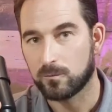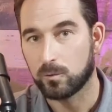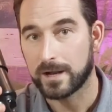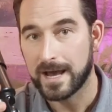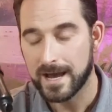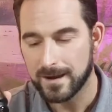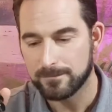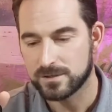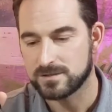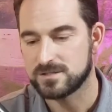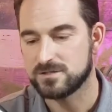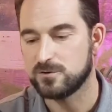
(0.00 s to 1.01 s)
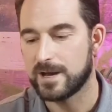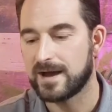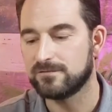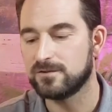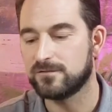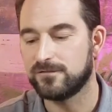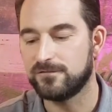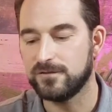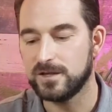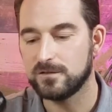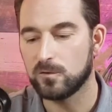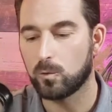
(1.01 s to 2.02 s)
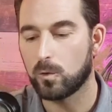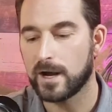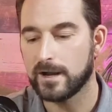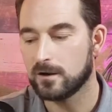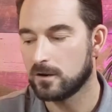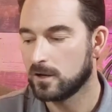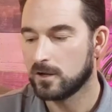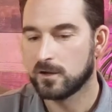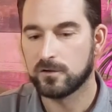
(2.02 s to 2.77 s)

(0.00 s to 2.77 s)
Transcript: what happens is you have to feed the wire